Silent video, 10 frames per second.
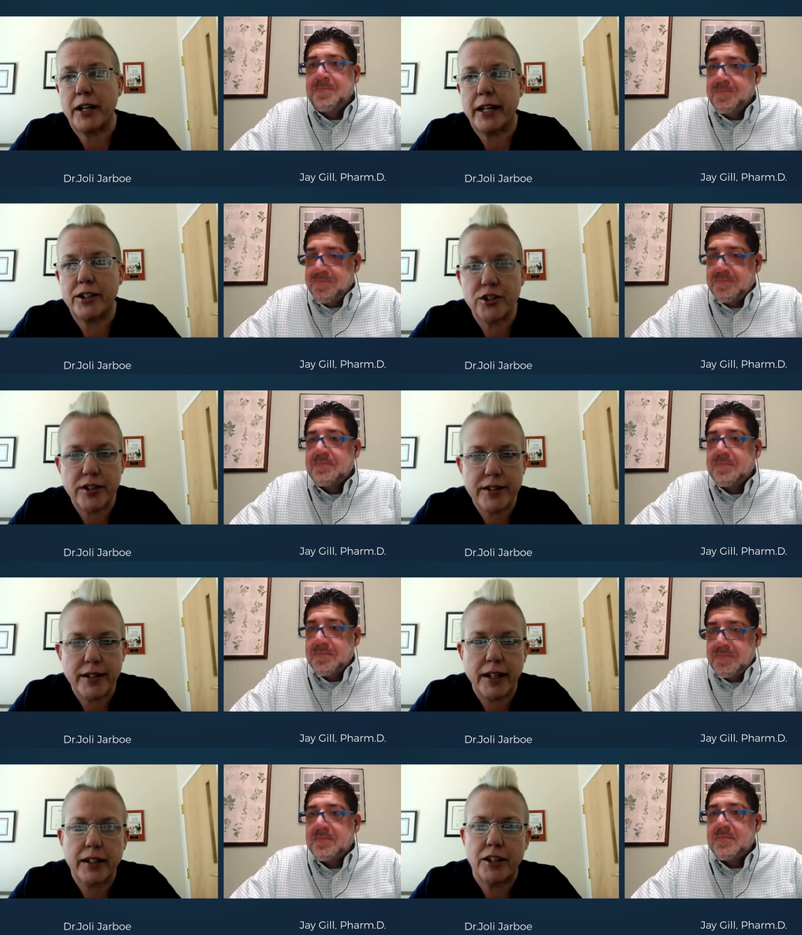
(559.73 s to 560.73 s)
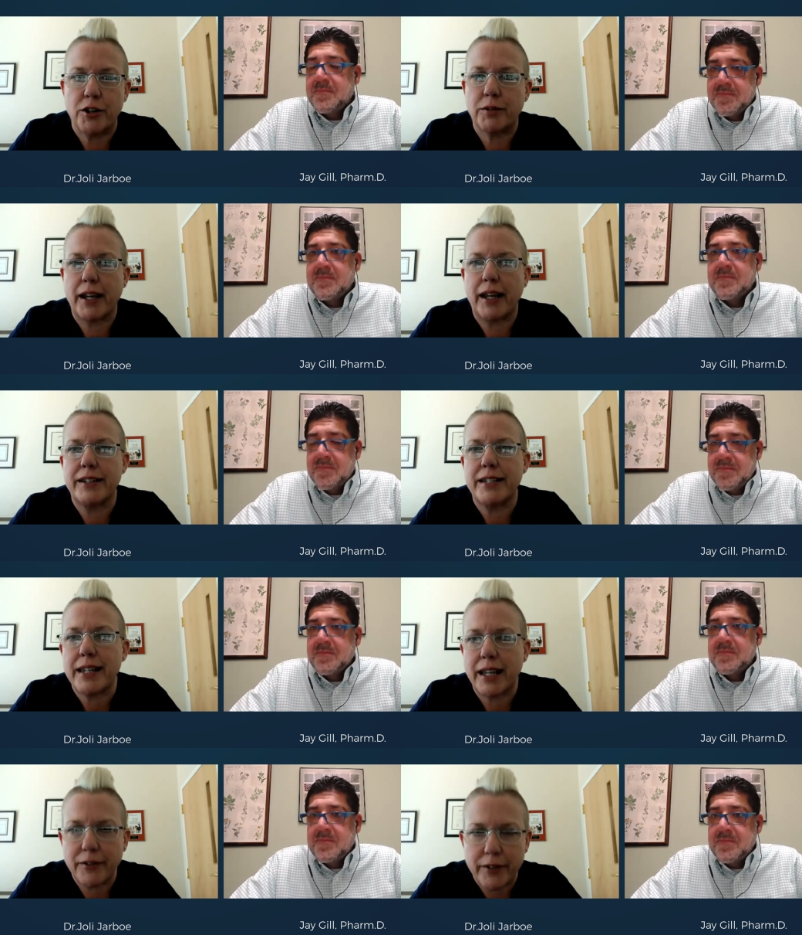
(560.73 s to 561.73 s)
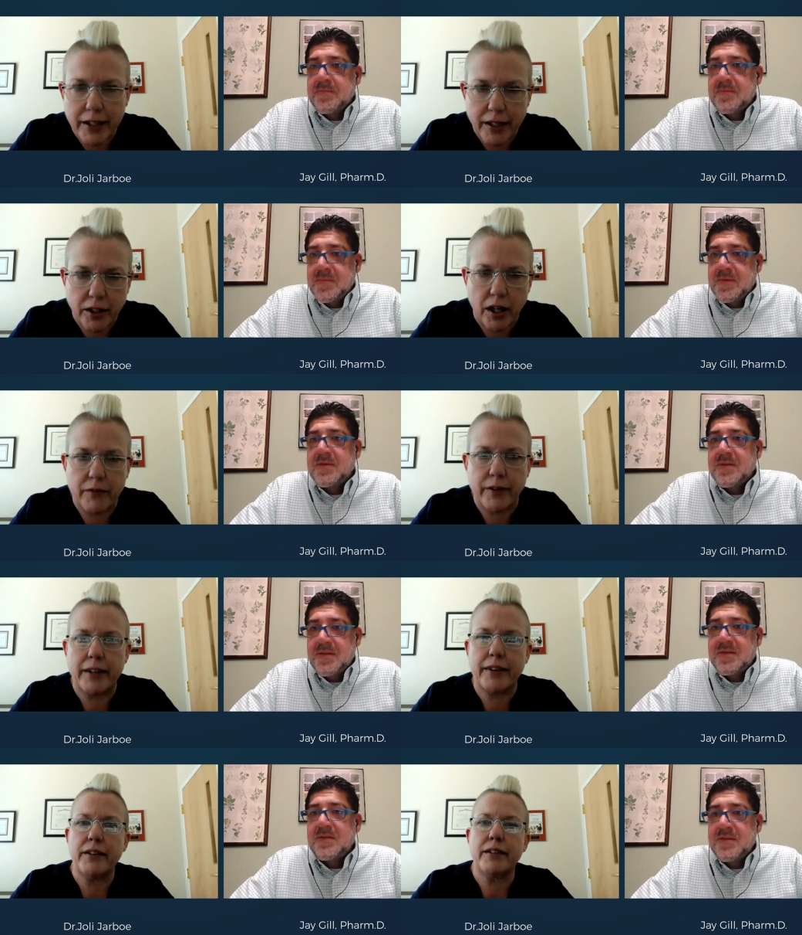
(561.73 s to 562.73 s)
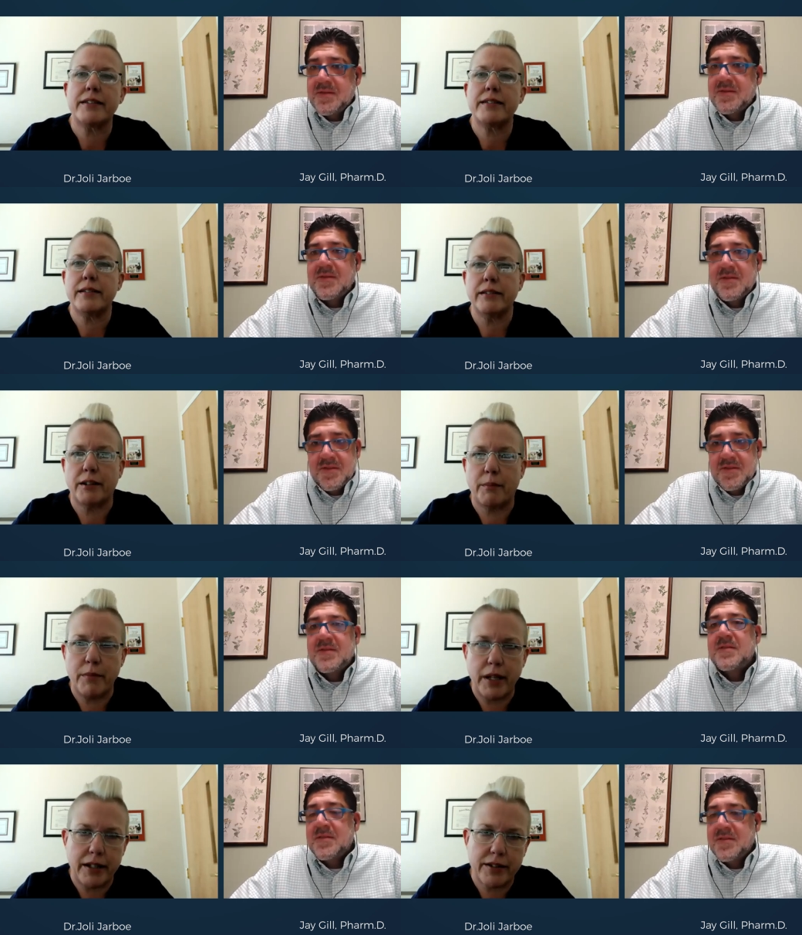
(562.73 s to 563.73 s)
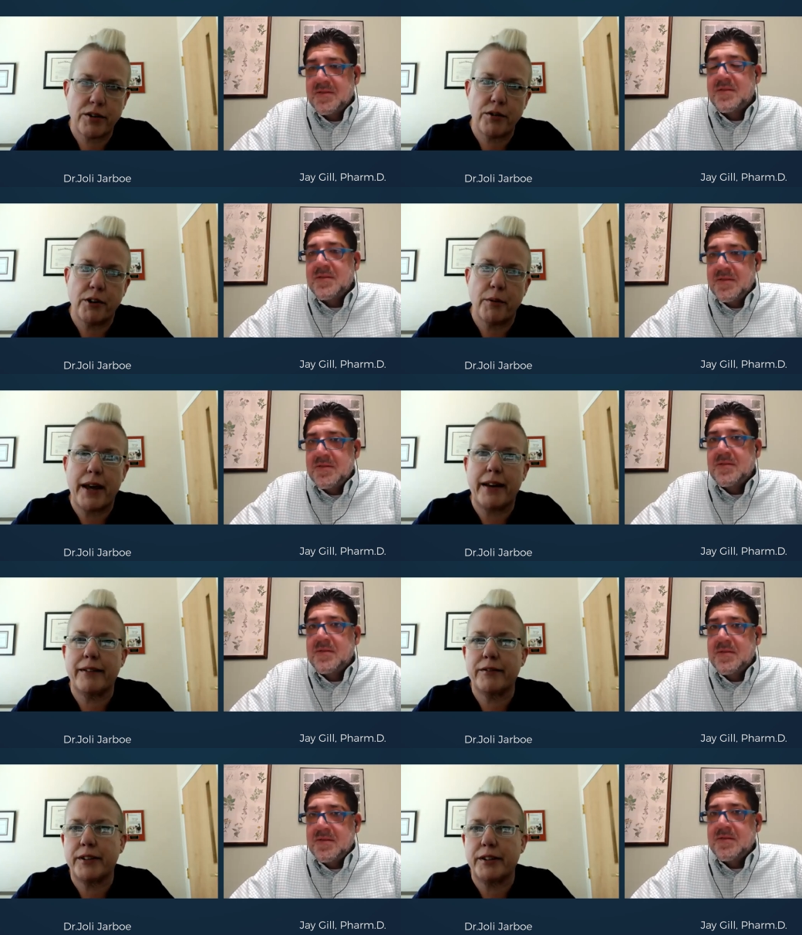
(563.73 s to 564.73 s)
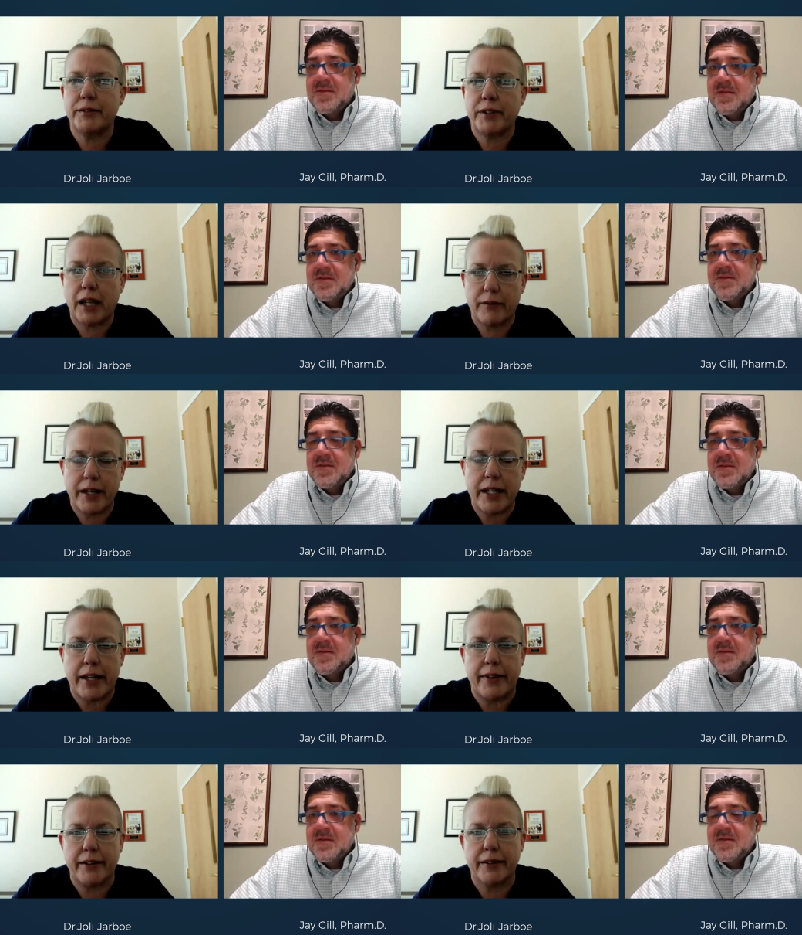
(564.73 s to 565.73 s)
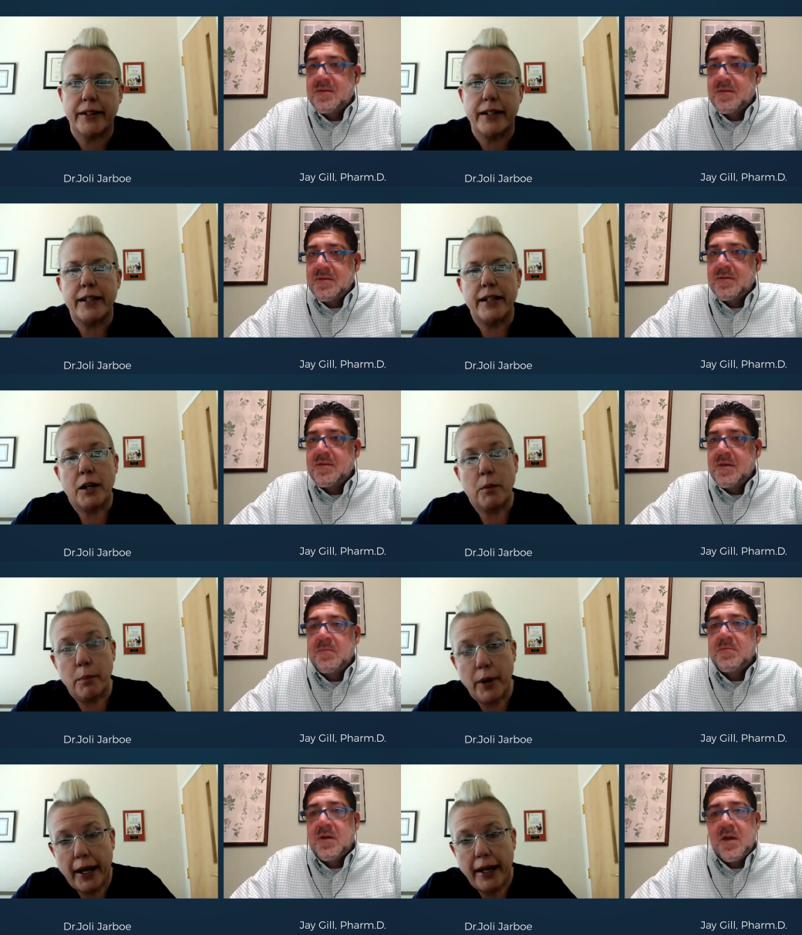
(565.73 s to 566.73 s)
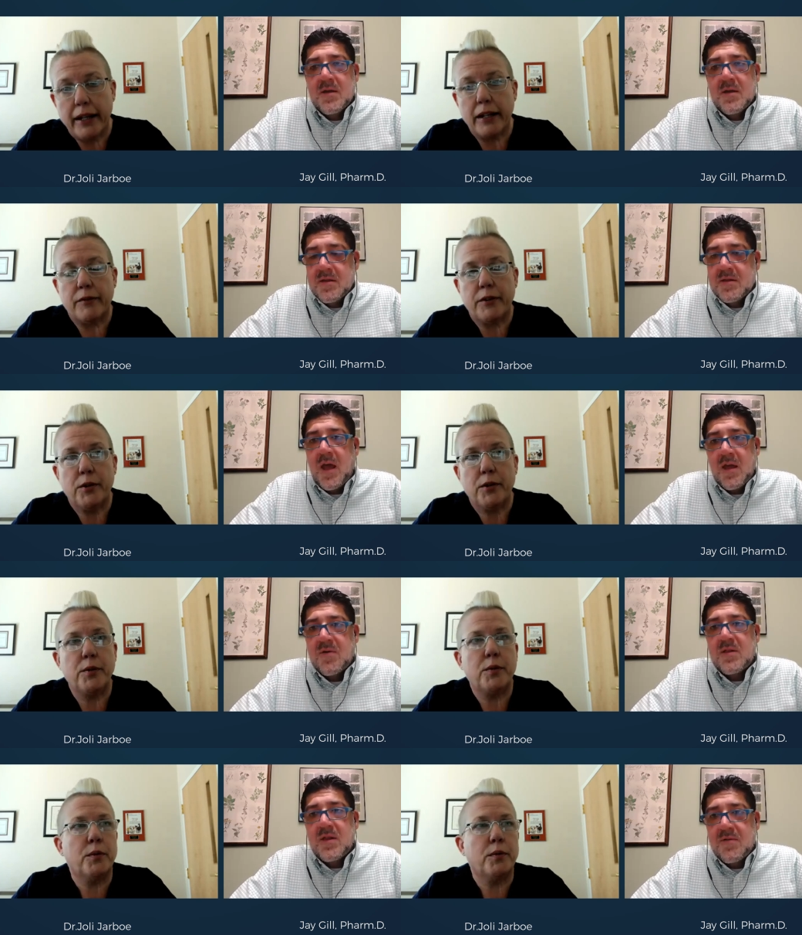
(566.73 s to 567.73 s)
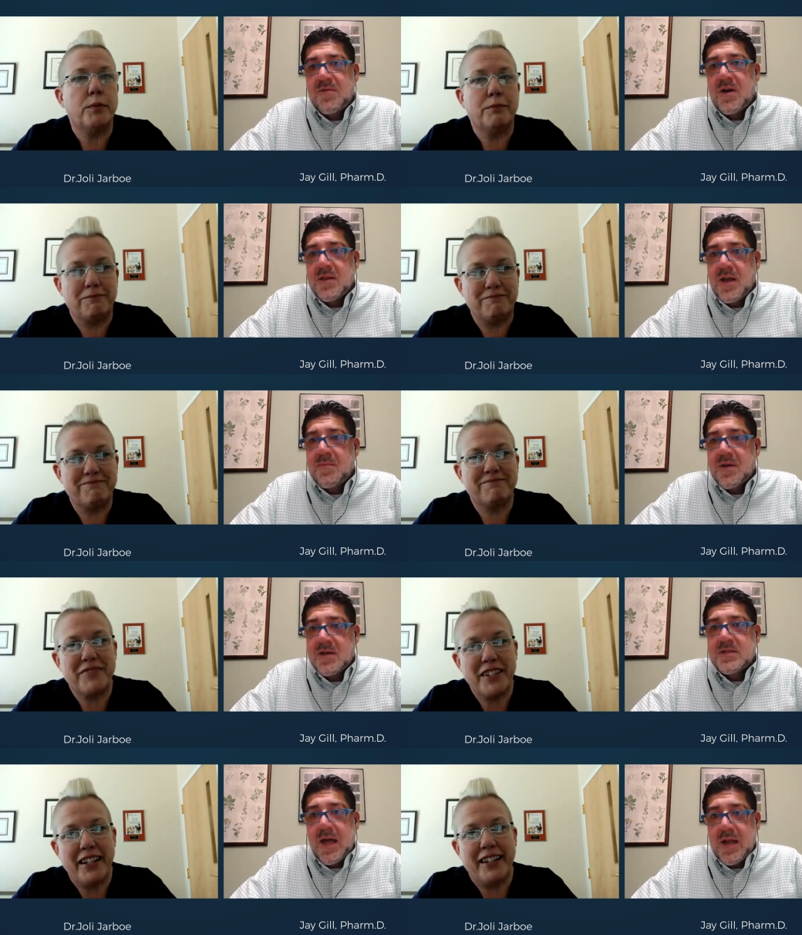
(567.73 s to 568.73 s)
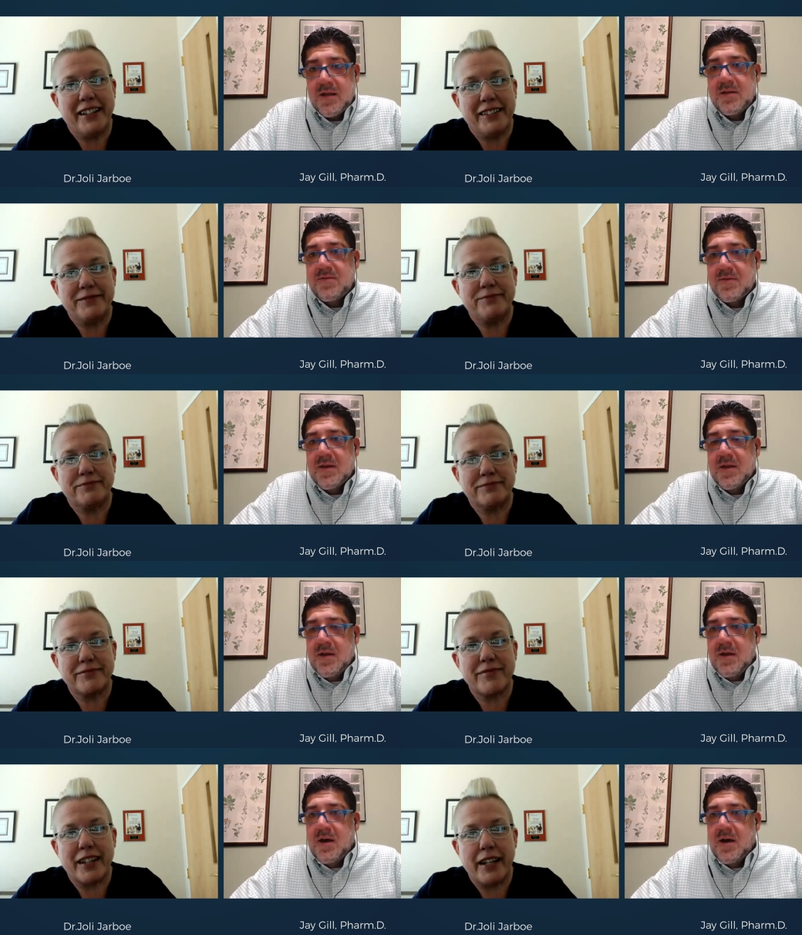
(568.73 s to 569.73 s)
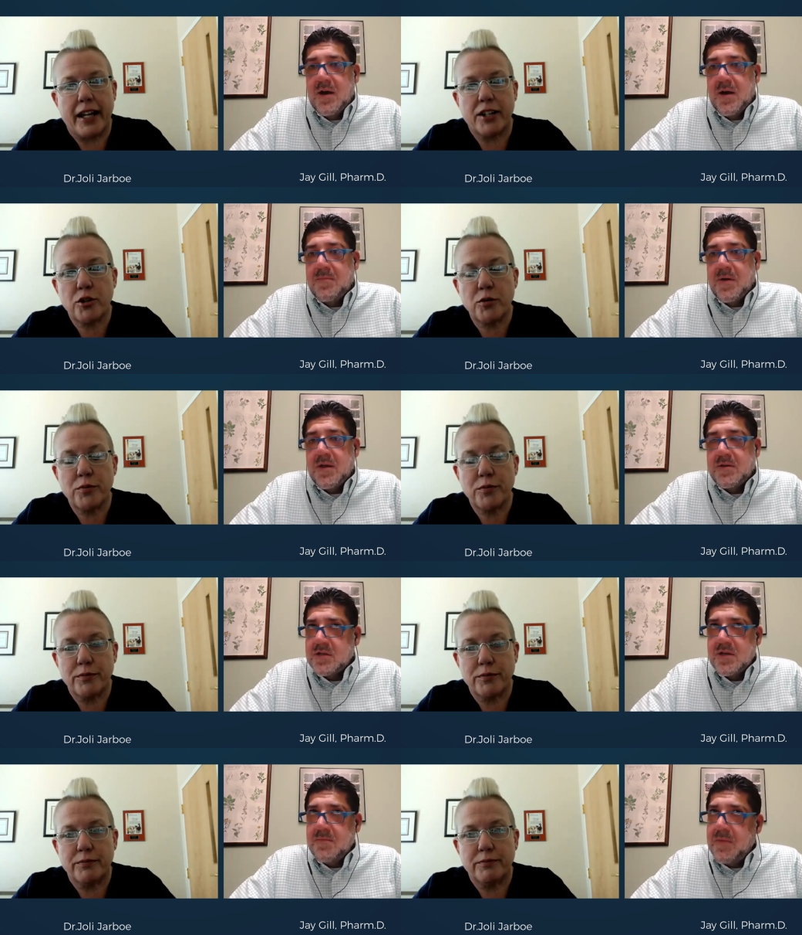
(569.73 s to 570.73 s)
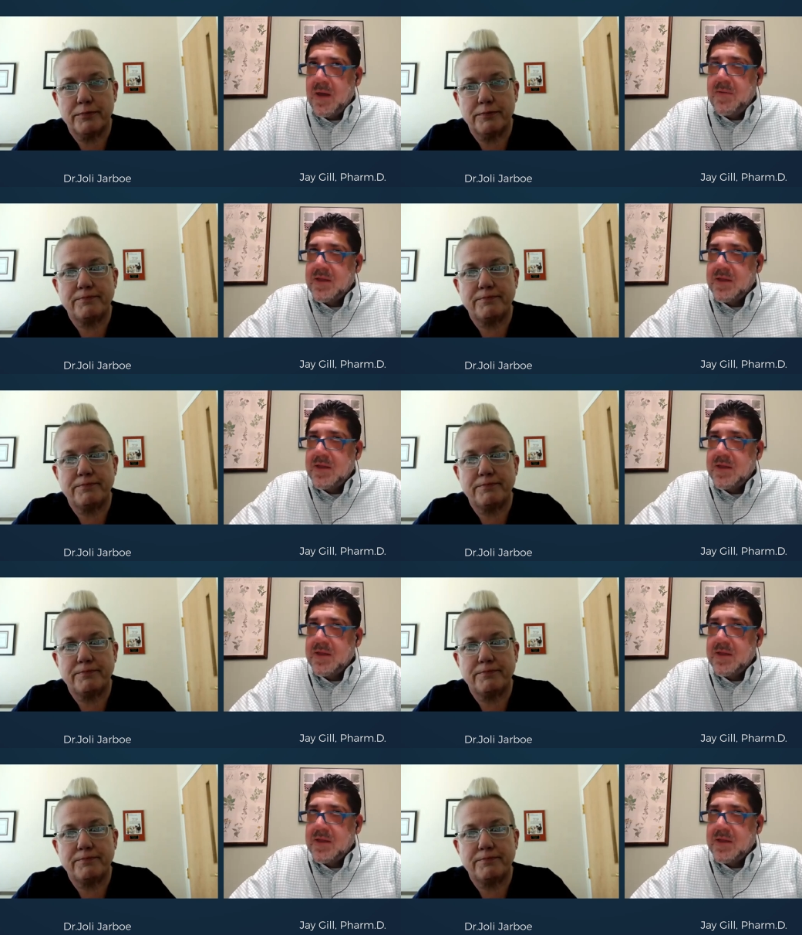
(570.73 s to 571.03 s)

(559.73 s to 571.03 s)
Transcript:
Speaker 1: It's just like you know ca- decaffeinated coffee. There is still a minuscule amount of, of caffeine in
Speaker 2: there. Yep. But, Thanks for clarifying that because that is uh, yeah. it just it may be